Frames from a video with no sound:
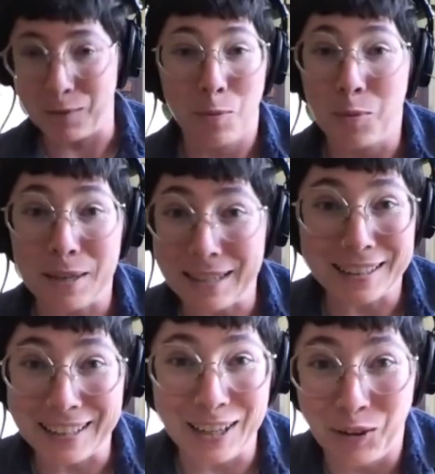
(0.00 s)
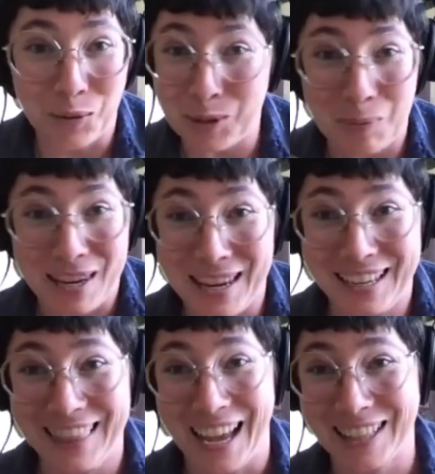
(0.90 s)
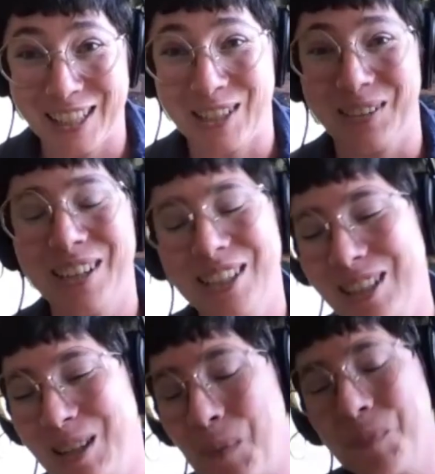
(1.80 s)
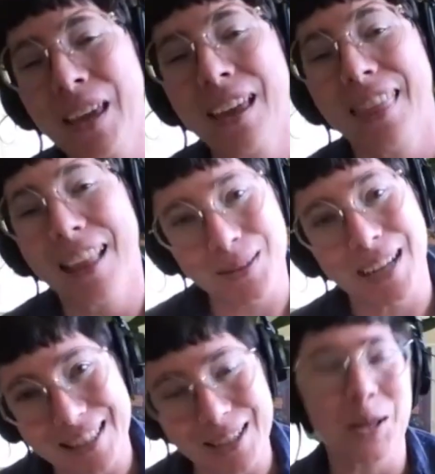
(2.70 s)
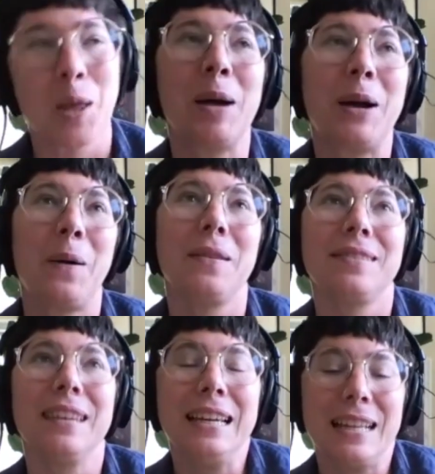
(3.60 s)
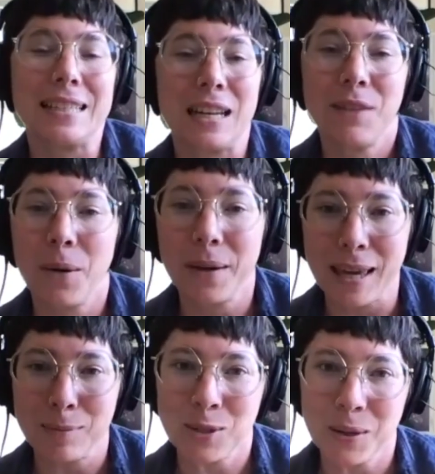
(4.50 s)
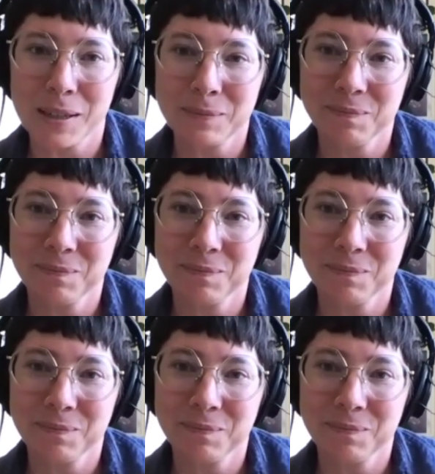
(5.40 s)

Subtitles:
give up immediately if it was me in that situation. So that's what Tested is all about. And that's kind of how I came to it.